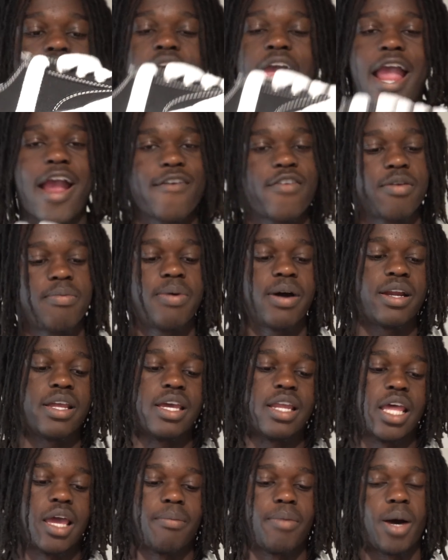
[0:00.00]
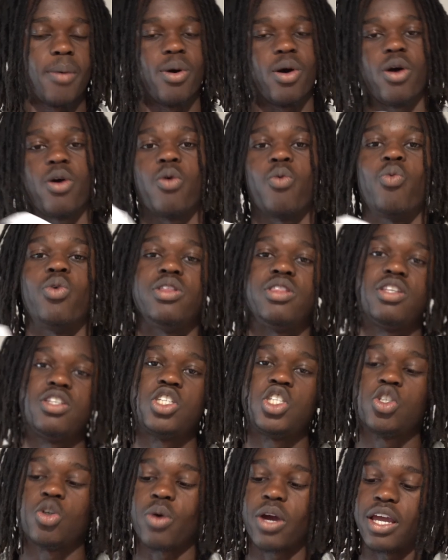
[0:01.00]
everybody in their mama with this
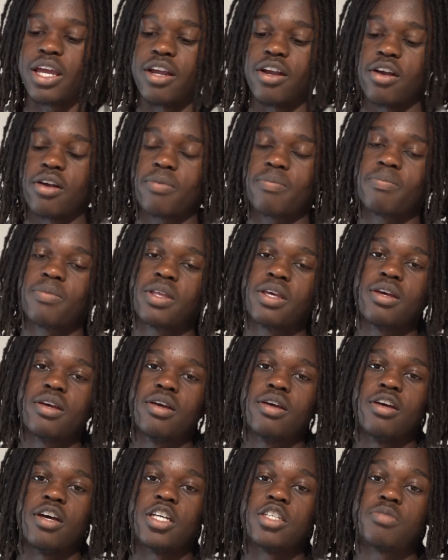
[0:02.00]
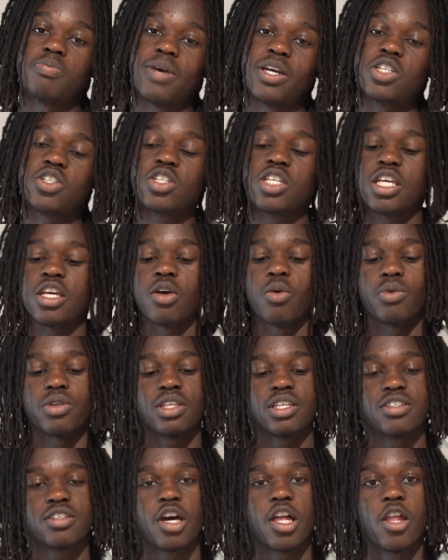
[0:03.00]
shoe right here, especially with
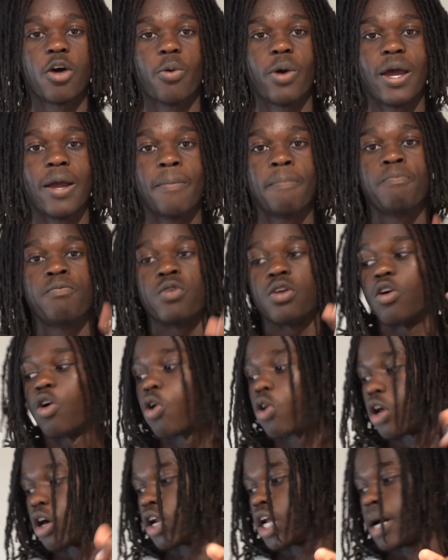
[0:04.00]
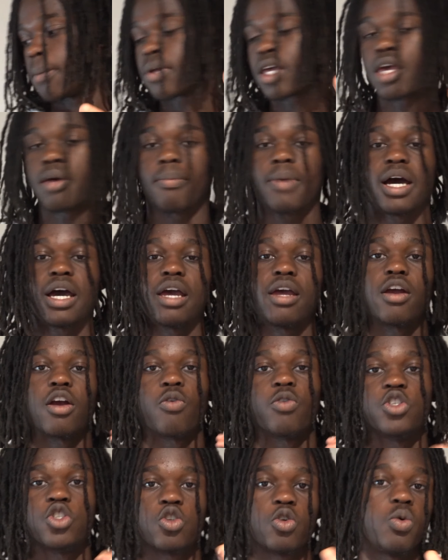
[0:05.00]
this colorway. Hold on, I'm gonna get my
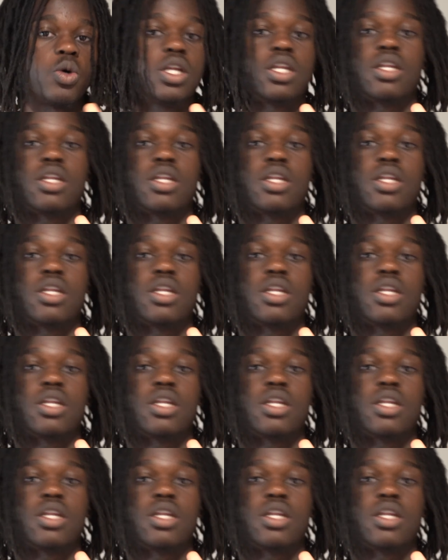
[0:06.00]
original one.